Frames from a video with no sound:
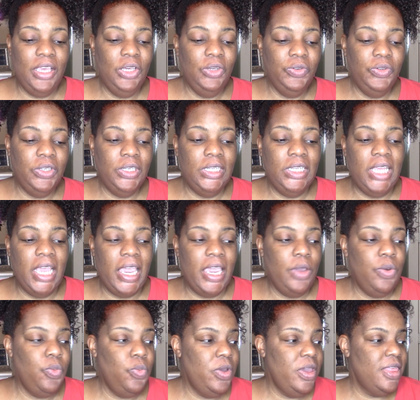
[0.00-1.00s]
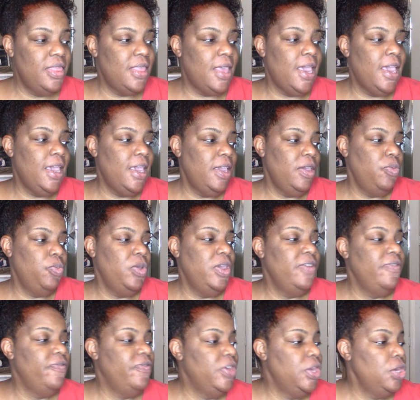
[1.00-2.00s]
you today with a
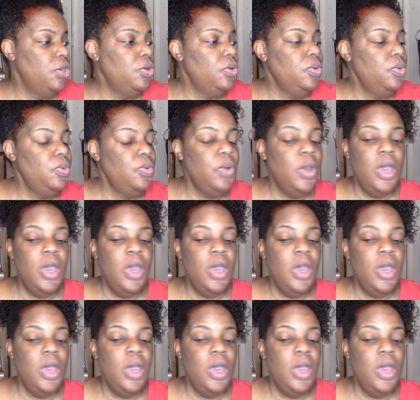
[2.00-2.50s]
review